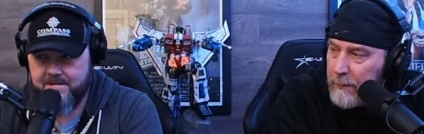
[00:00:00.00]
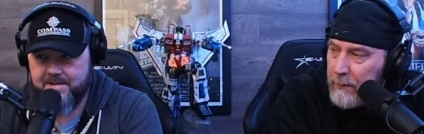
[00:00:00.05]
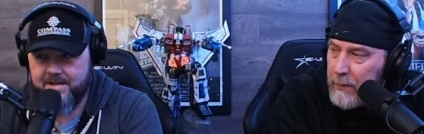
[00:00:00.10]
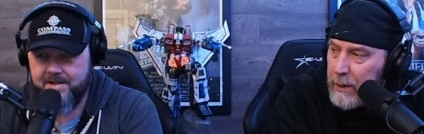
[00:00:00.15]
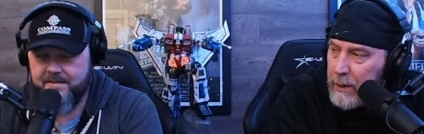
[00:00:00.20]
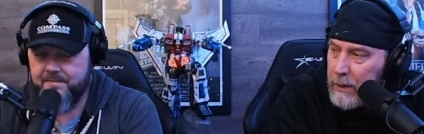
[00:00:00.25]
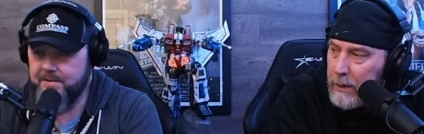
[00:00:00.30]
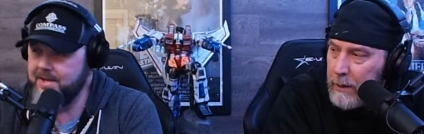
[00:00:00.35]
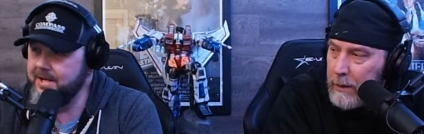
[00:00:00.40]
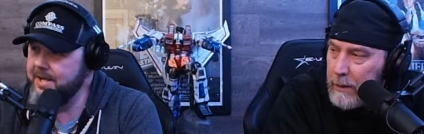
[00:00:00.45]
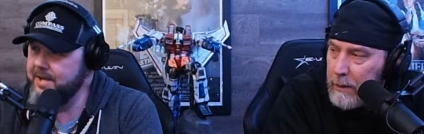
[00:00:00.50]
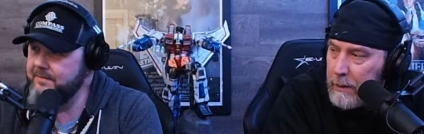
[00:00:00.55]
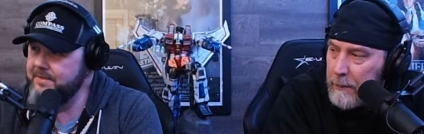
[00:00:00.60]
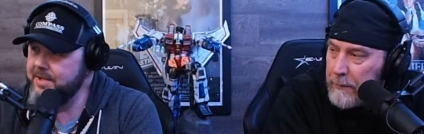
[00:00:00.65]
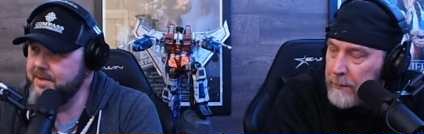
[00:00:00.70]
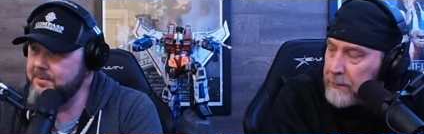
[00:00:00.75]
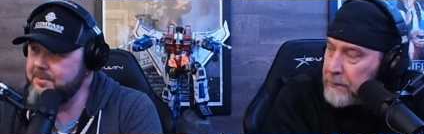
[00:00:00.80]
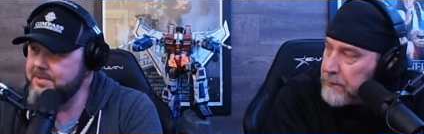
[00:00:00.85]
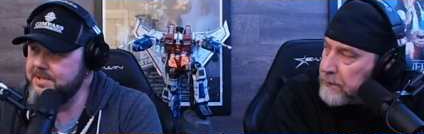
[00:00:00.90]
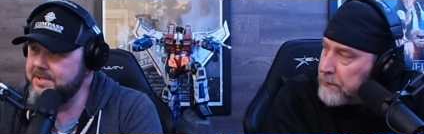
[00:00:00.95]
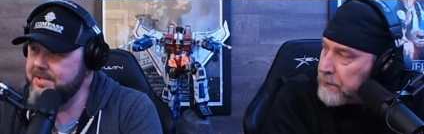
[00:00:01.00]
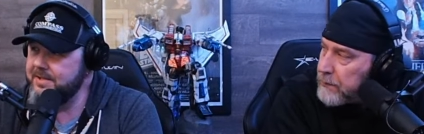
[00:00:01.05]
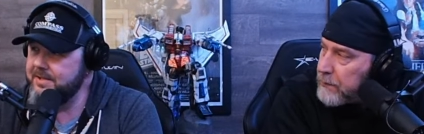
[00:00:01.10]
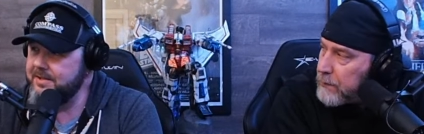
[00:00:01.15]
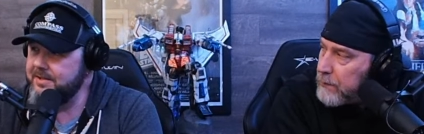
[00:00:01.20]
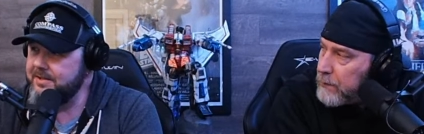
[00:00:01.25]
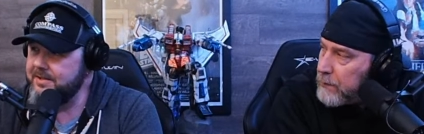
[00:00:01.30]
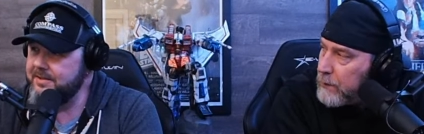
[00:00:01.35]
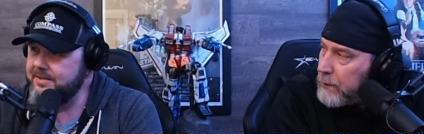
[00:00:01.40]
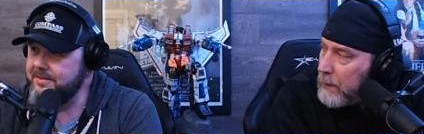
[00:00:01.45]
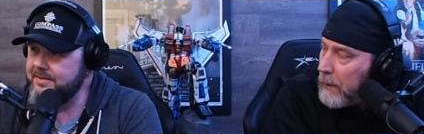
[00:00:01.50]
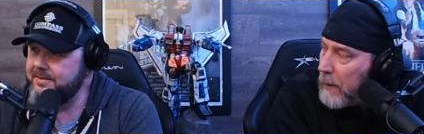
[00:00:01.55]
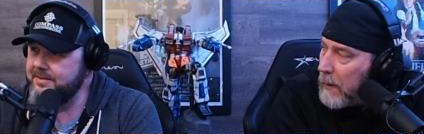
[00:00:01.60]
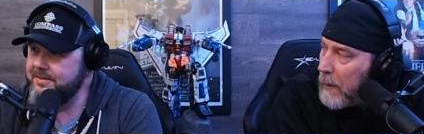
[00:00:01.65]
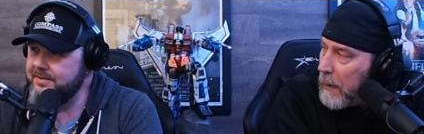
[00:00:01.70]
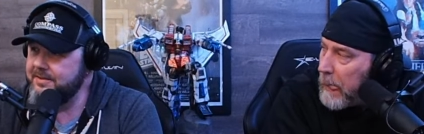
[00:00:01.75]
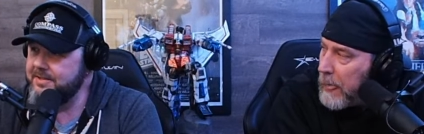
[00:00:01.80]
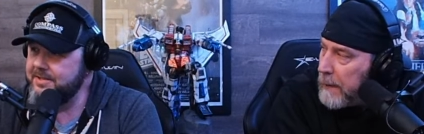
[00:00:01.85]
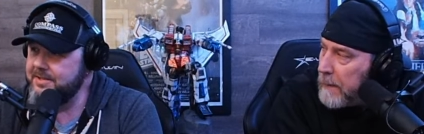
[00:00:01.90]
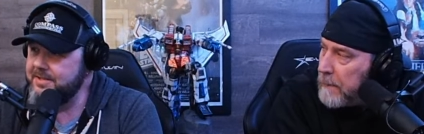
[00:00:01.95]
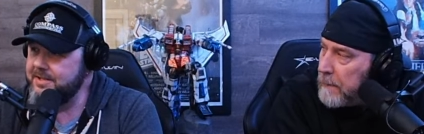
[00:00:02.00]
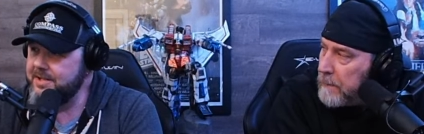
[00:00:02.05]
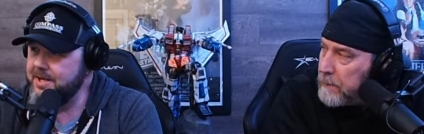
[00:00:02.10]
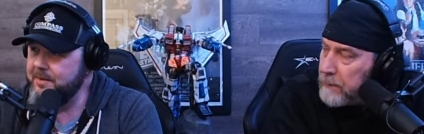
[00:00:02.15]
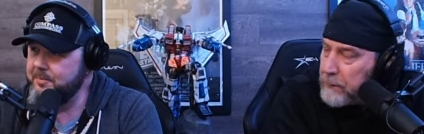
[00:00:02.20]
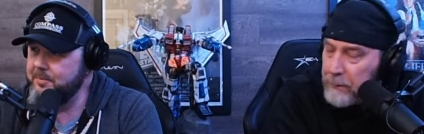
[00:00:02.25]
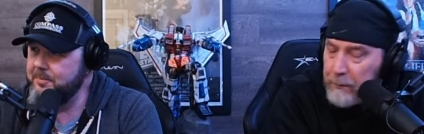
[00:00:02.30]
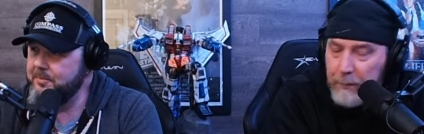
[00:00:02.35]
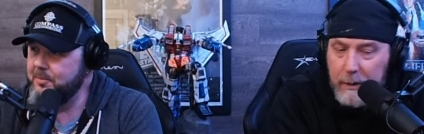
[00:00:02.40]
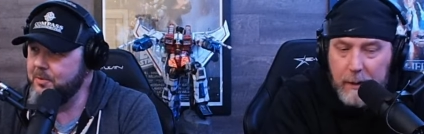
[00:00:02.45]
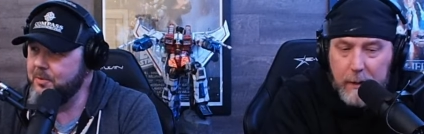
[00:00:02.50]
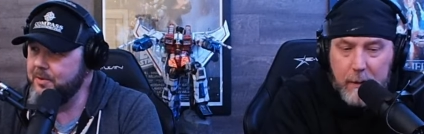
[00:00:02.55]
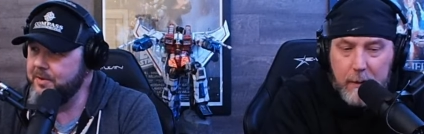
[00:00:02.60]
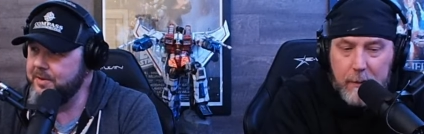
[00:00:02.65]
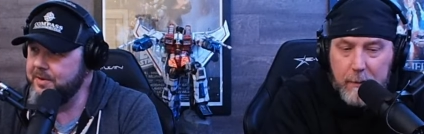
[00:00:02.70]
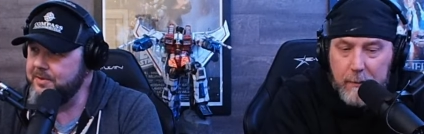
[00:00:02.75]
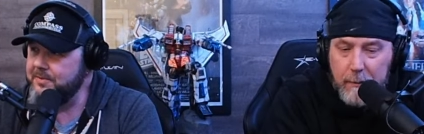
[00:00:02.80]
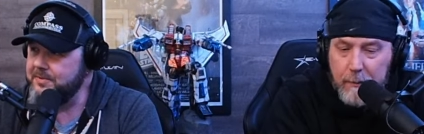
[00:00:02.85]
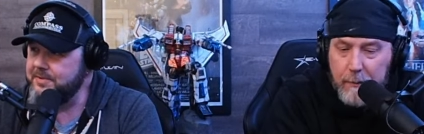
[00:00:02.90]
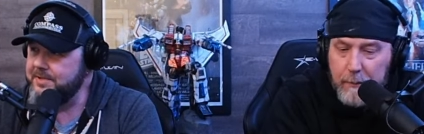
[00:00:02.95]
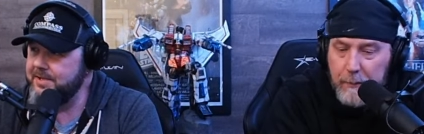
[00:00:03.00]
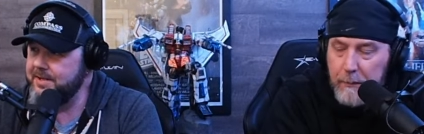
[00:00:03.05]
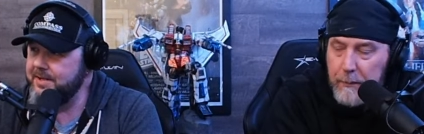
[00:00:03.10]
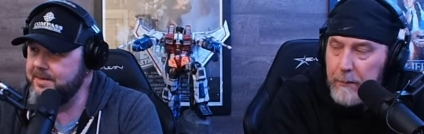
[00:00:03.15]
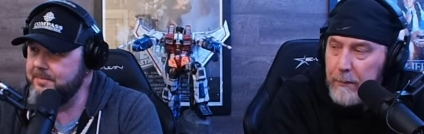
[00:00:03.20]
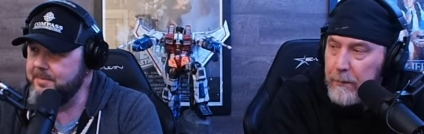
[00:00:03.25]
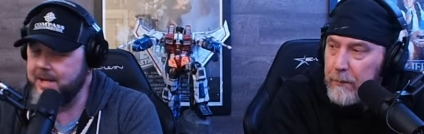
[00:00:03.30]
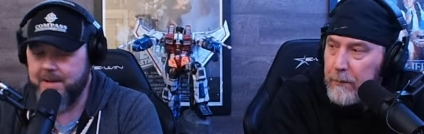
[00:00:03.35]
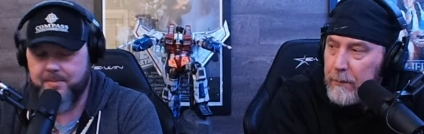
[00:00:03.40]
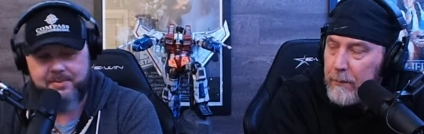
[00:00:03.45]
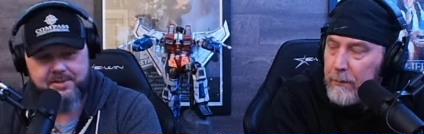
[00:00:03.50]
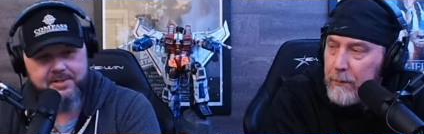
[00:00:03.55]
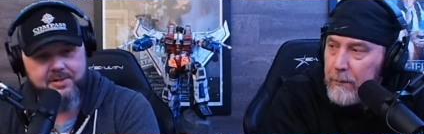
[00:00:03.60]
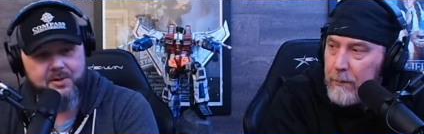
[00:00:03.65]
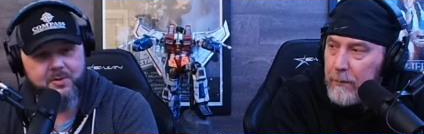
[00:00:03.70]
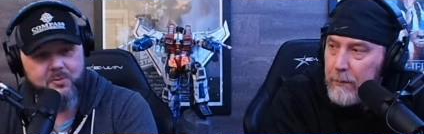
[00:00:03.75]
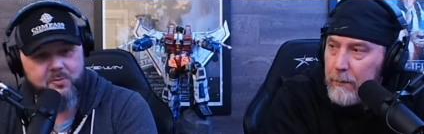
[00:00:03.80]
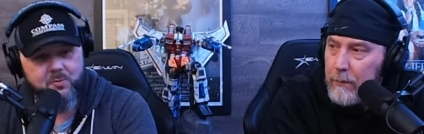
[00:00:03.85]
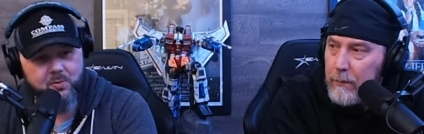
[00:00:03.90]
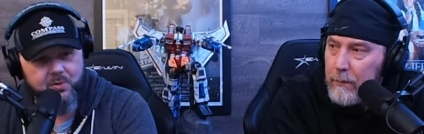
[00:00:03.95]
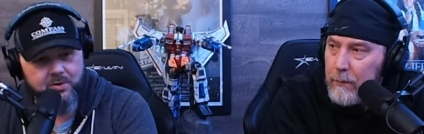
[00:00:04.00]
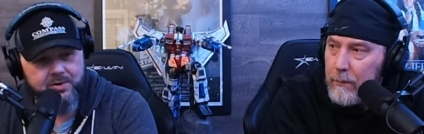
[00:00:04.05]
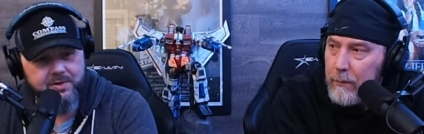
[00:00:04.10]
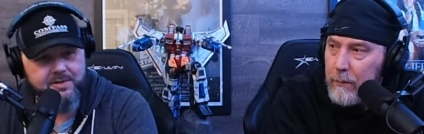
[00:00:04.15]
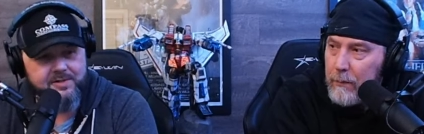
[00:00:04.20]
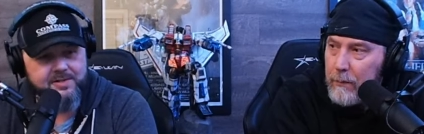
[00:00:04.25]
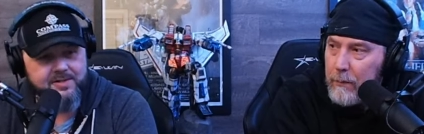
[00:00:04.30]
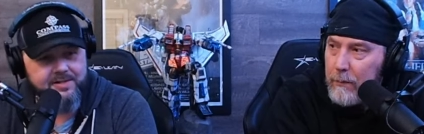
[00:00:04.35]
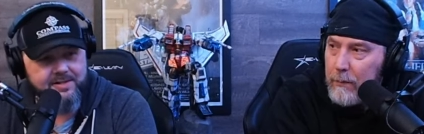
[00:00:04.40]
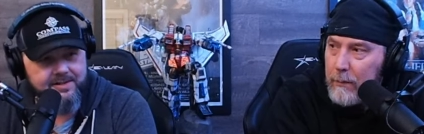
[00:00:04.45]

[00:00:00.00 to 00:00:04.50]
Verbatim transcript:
Speaker 1: If if there was a just a couple more of those damn episode ones